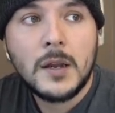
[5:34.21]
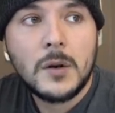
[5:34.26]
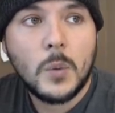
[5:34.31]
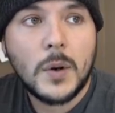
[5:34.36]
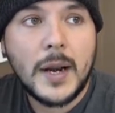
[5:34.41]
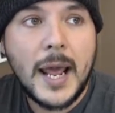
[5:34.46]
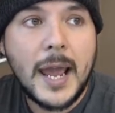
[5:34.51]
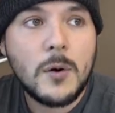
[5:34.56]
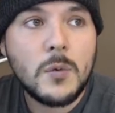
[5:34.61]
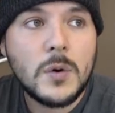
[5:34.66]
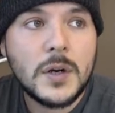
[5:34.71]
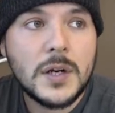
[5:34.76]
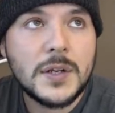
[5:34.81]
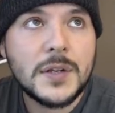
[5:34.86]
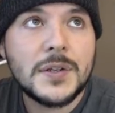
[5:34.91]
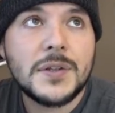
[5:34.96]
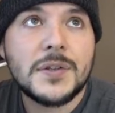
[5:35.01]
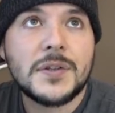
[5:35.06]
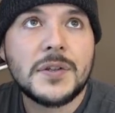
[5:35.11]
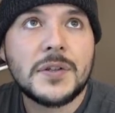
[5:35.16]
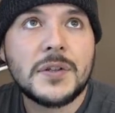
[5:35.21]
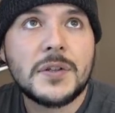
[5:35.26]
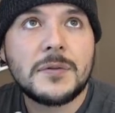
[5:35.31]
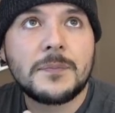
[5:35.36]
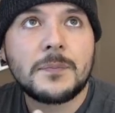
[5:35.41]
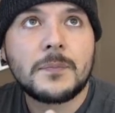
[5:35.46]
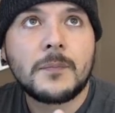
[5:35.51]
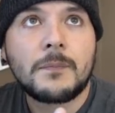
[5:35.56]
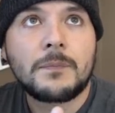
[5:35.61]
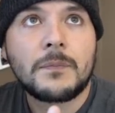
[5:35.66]
When I was,
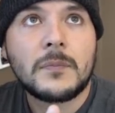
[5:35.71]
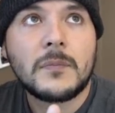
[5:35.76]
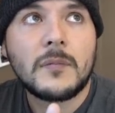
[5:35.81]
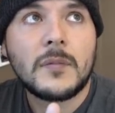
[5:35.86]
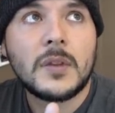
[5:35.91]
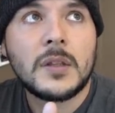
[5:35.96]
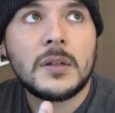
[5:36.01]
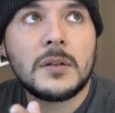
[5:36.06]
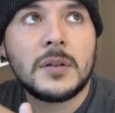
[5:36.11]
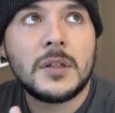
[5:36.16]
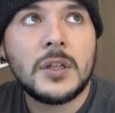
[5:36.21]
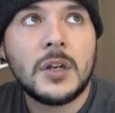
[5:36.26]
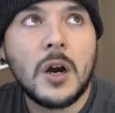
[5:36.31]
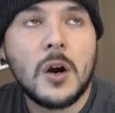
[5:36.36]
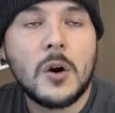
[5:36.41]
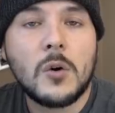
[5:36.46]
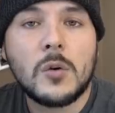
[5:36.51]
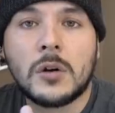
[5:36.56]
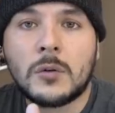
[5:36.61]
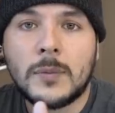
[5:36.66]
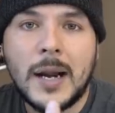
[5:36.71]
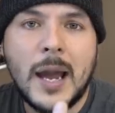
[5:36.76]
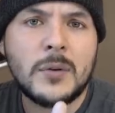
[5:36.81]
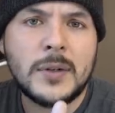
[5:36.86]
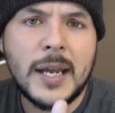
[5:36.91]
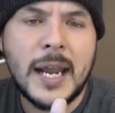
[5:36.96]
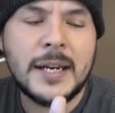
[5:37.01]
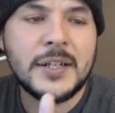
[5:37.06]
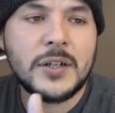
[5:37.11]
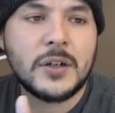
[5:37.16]
you know,
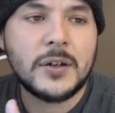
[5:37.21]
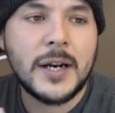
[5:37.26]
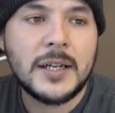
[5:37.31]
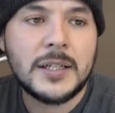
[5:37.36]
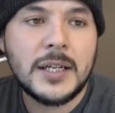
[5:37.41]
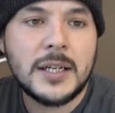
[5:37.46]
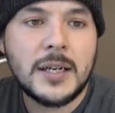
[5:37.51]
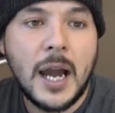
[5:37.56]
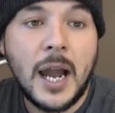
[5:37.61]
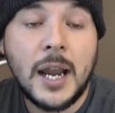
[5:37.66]
around 18 or 19,